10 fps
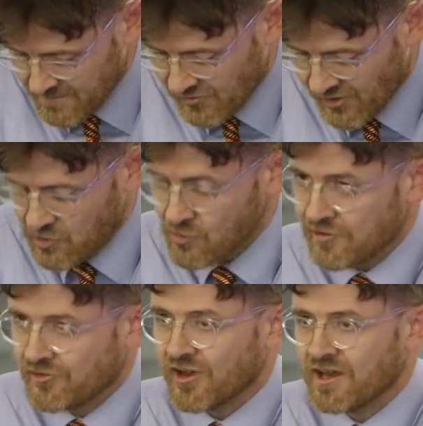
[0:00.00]
there's a
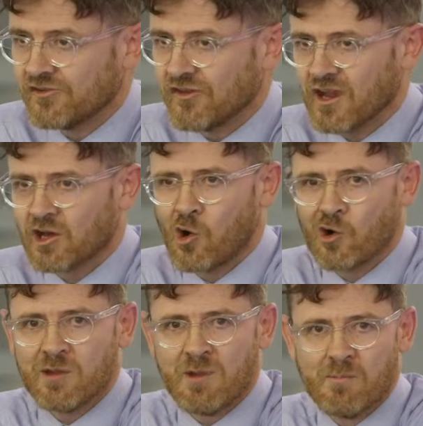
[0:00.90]
growing sense the
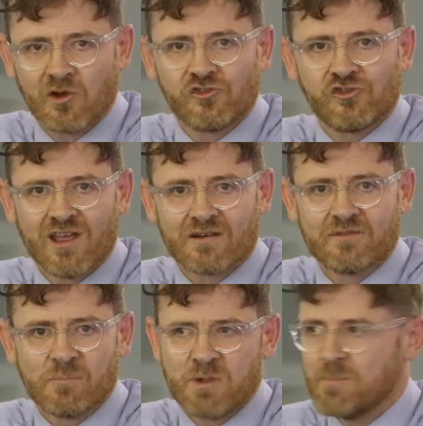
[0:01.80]
economy must
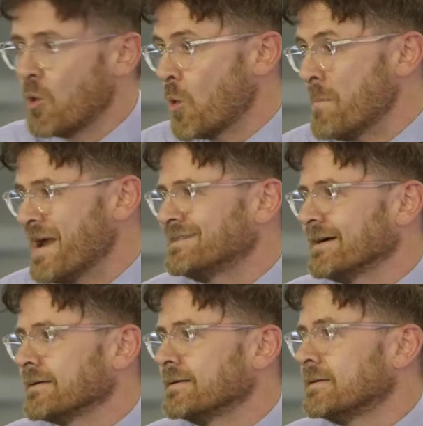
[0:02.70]
serve the people better.